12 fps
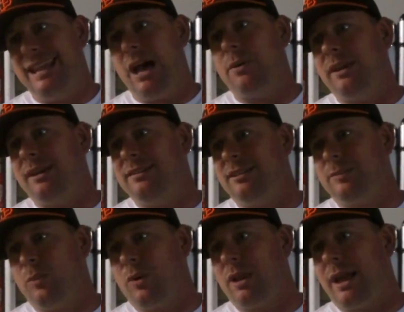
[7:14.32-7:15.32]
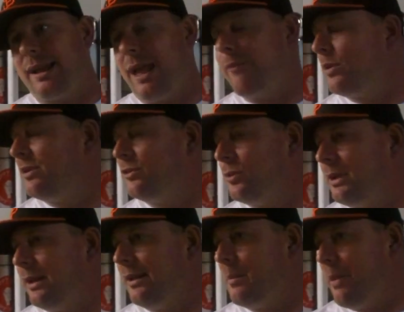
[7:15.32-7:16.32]
Nowadays, it's more like everyone's
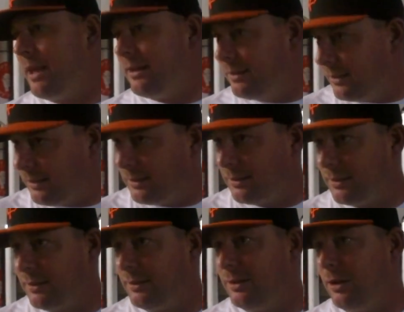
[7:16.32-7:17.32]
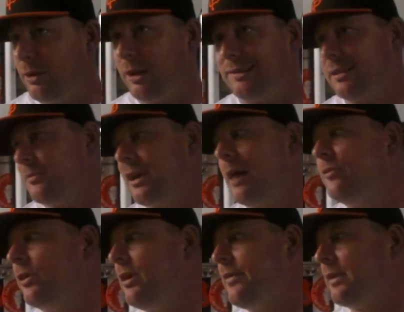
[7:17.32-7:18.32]
doing it independently. You know, like
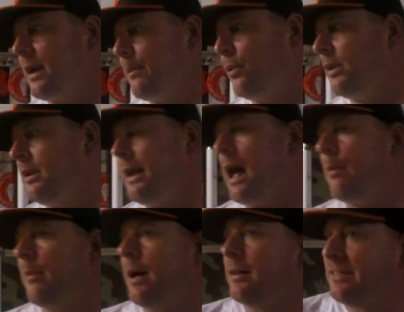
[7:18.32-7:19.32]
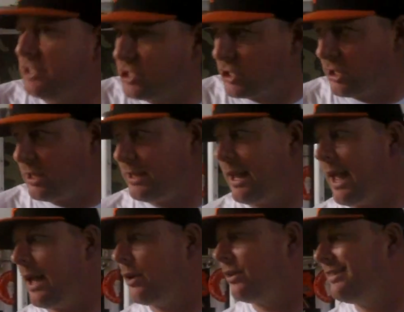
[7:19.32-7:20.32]
sometimes they're even like putting the album out digitally
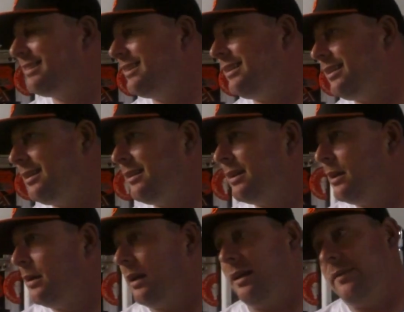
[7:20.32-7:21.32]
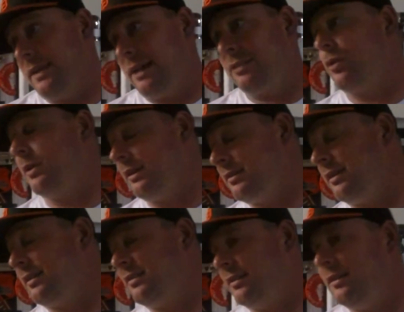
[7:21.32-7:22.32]
and on CD. And even that's going
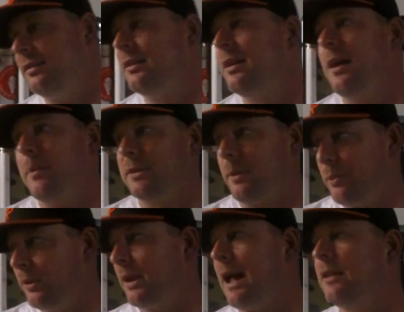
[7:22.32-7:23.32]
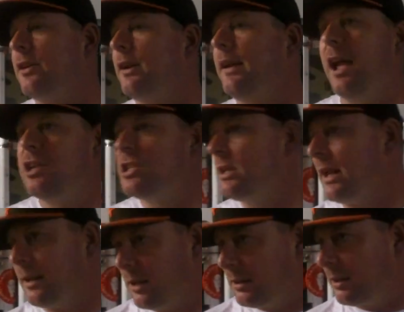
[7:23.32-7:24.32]
extinct, CDs. But they're putting it out there,
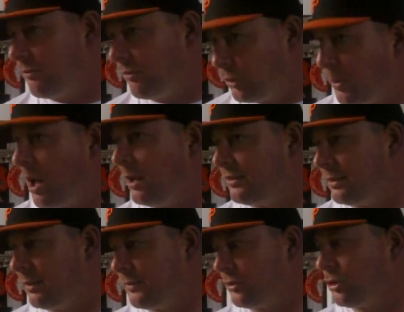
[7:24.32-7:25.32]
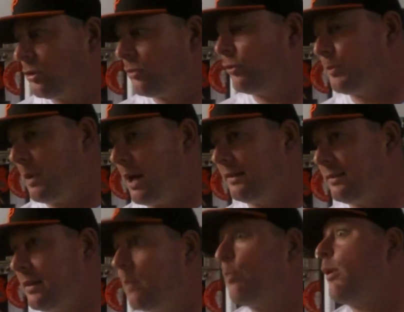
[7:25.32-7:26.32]
engaging the response. And if there's a good
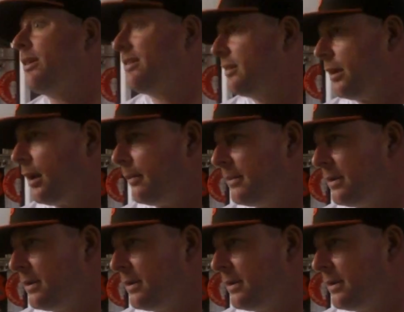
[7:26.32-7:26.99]
response, then pressing it up.